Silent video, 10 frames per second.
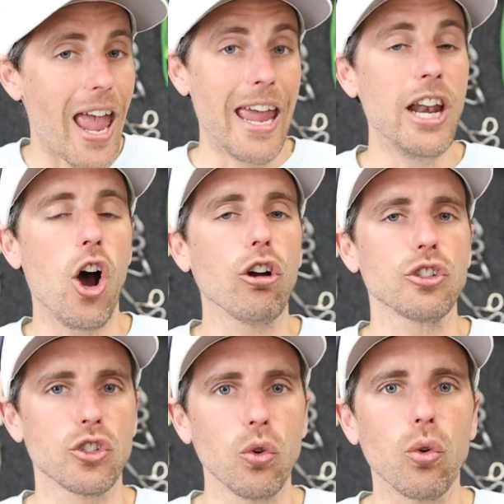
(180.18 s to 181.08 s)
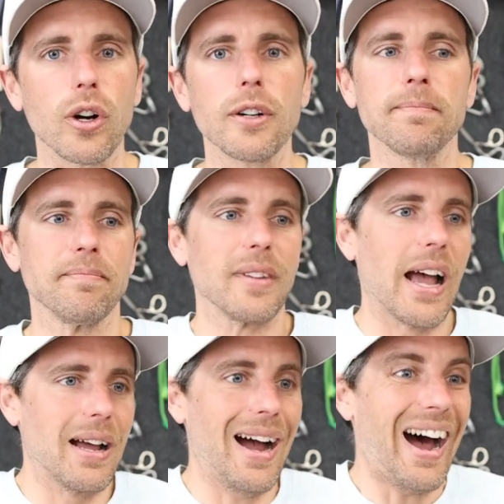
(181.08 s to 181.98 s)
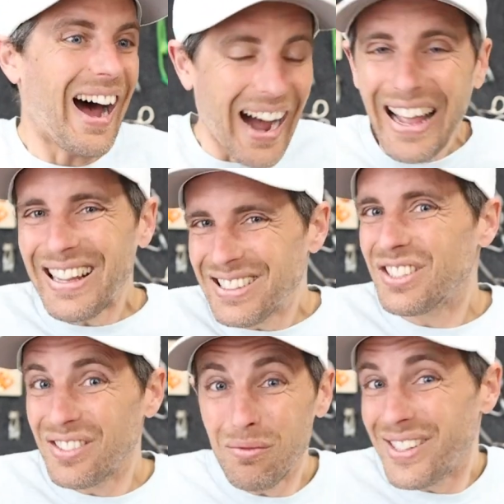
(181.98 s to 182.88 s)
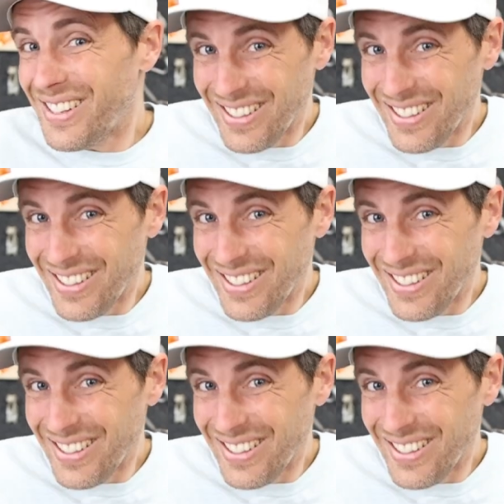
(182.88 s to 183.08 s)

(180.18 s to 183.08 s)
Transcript: in our store, that's good